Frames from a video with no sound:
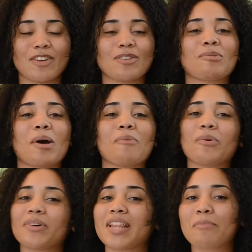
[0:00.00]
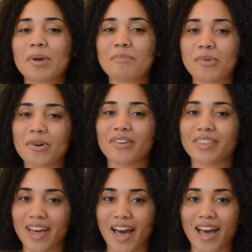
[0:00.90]
So I won't elaborate more on
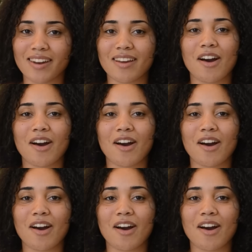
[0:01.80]
that.